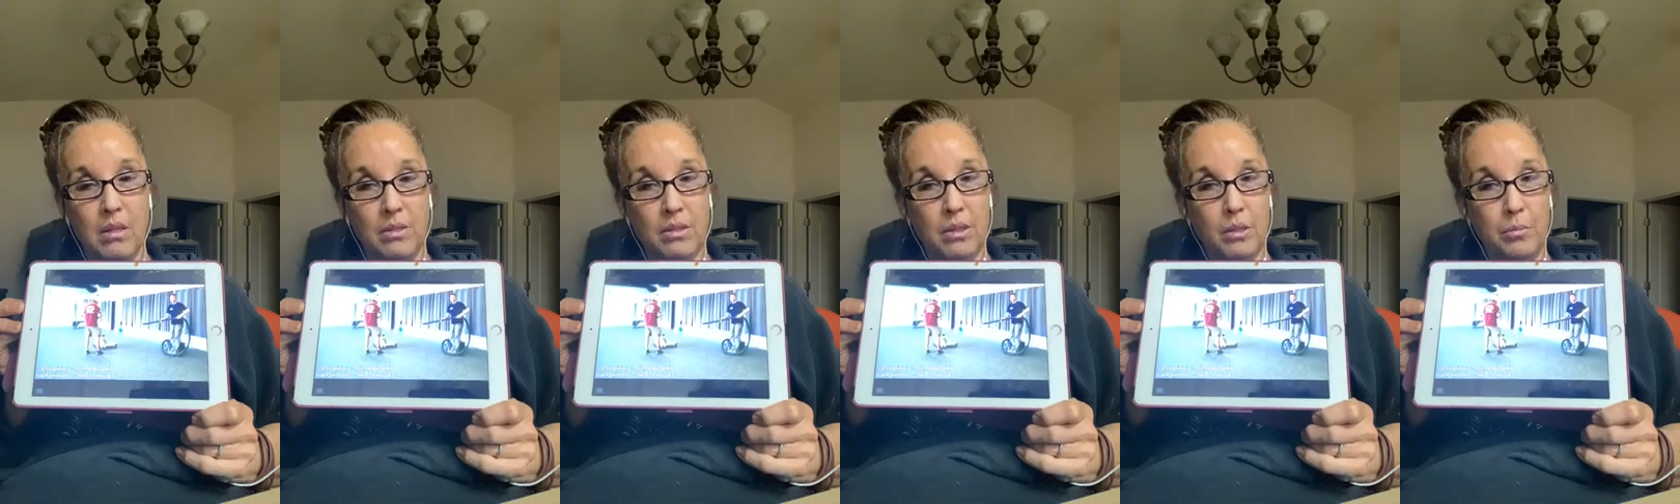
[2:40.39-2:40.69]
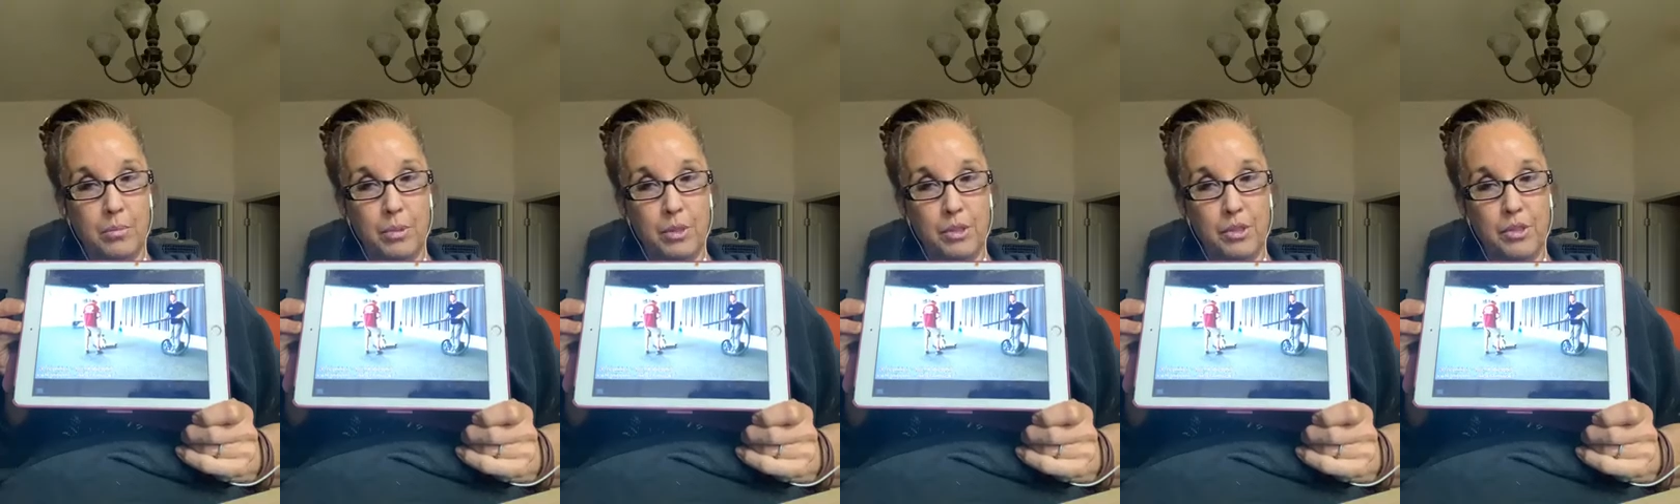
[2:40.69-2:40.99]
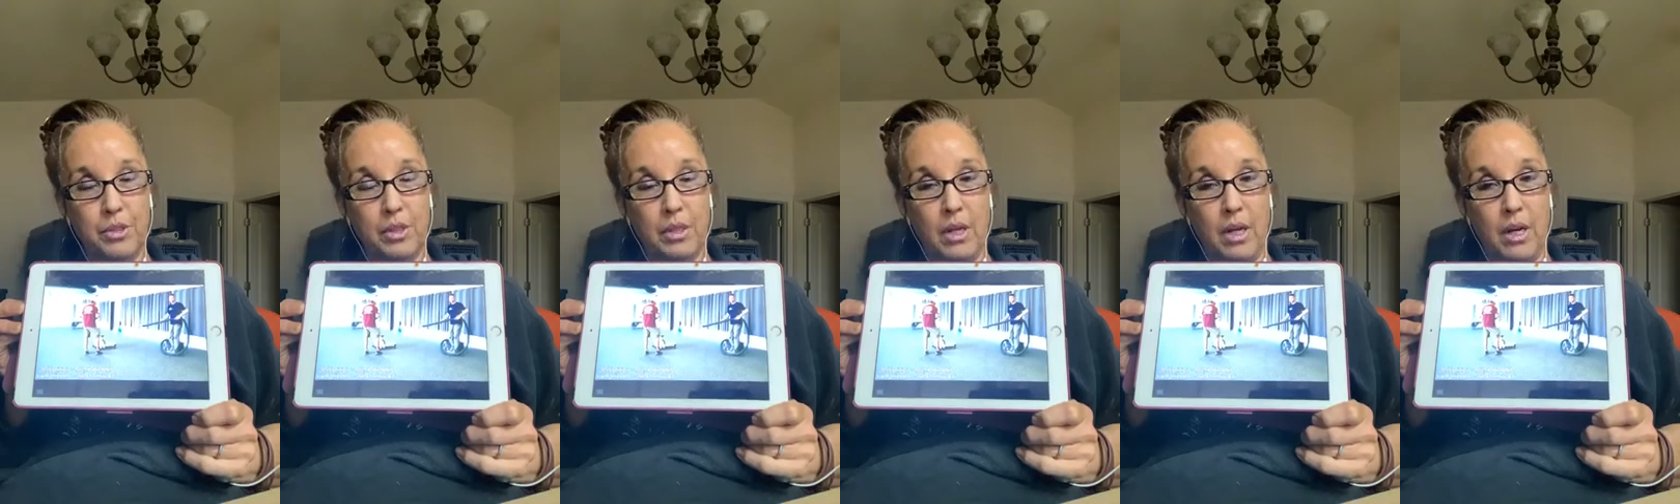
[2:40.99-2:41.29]
is going to
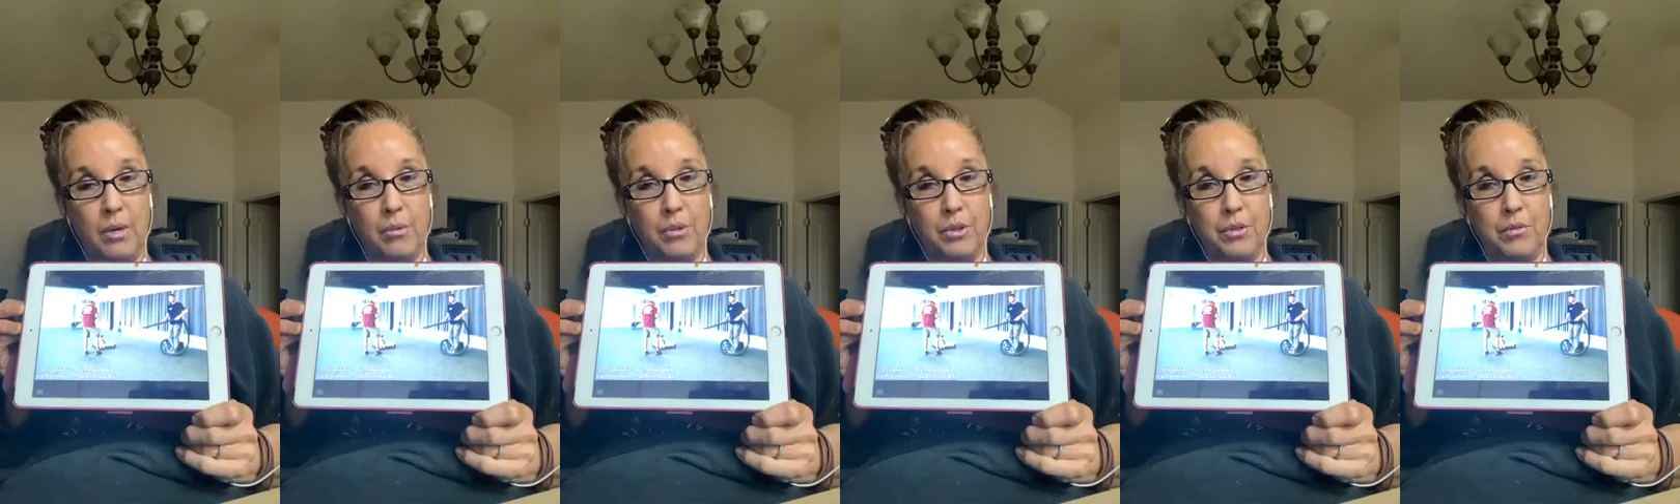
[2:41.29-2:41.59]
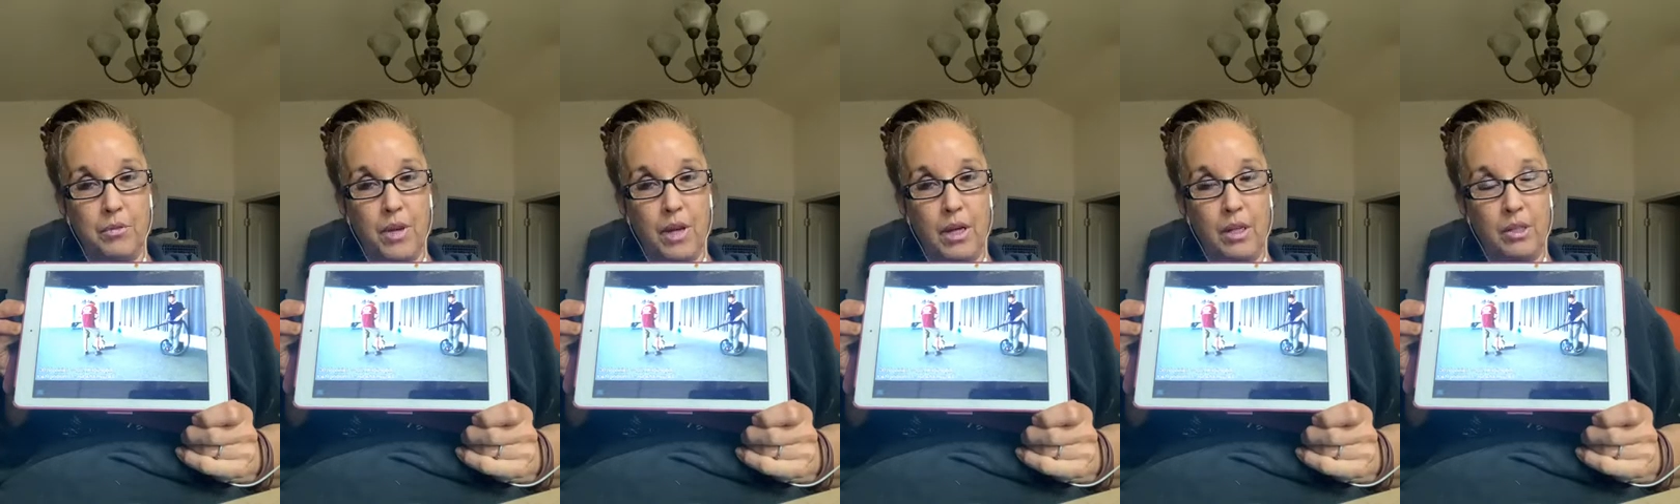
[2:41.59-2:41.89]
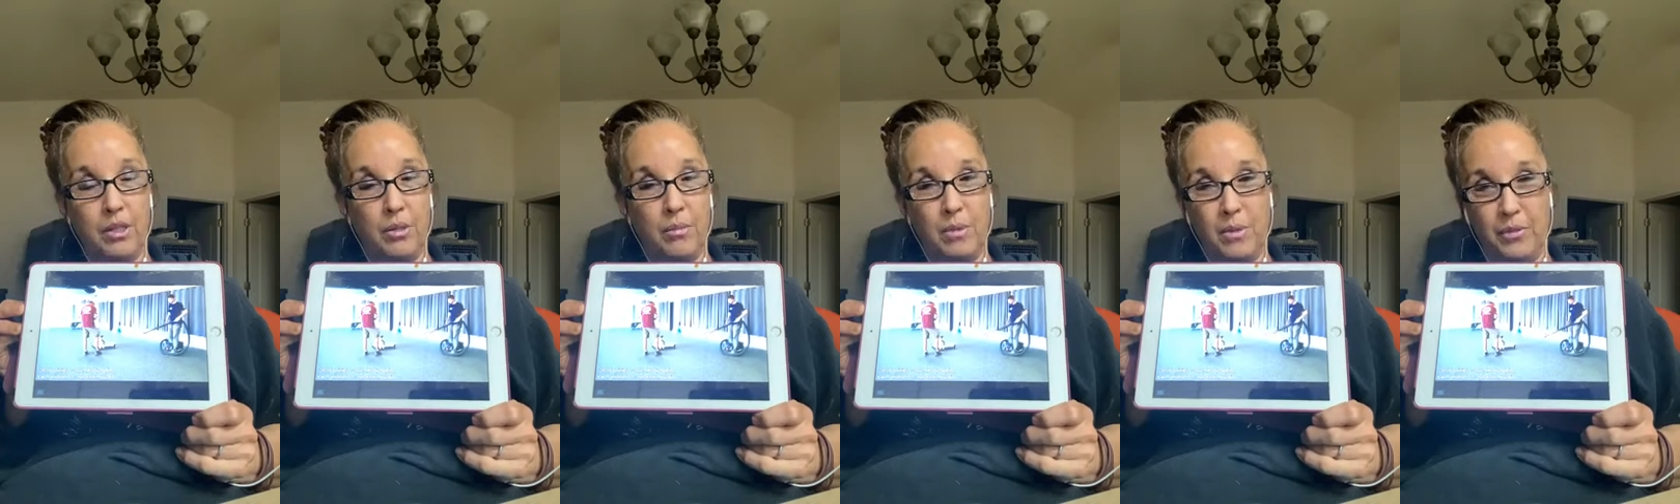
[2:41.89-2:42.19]
push the guy with the
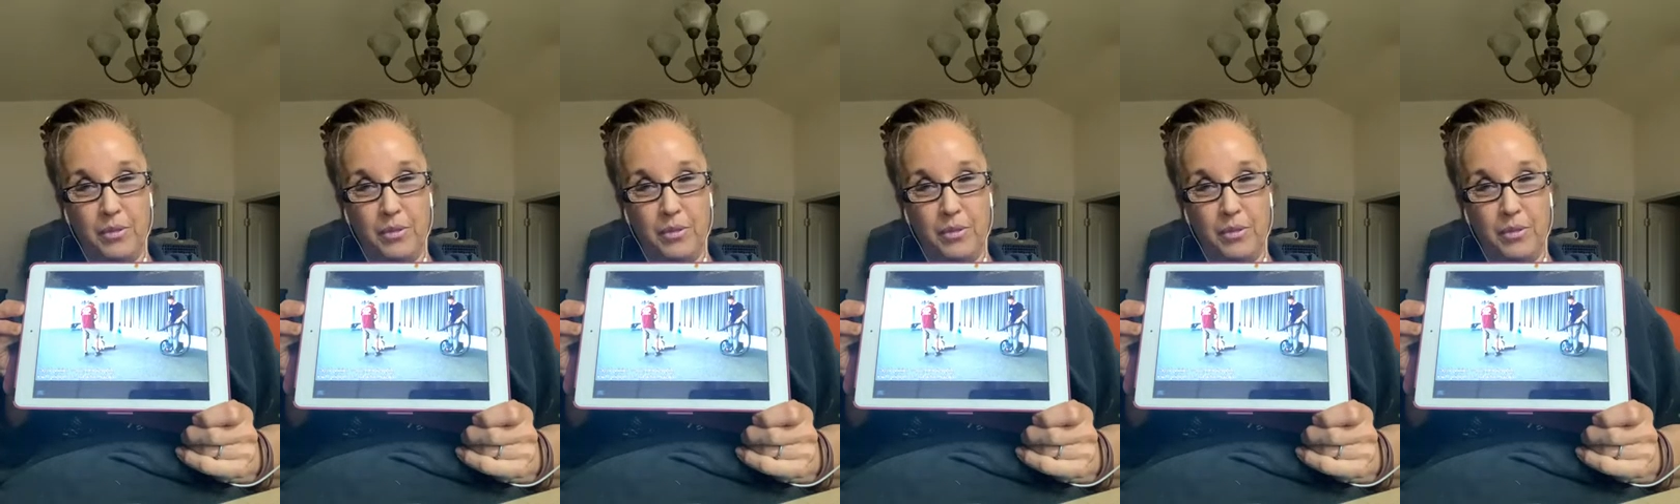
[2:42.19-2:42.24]
vacuum.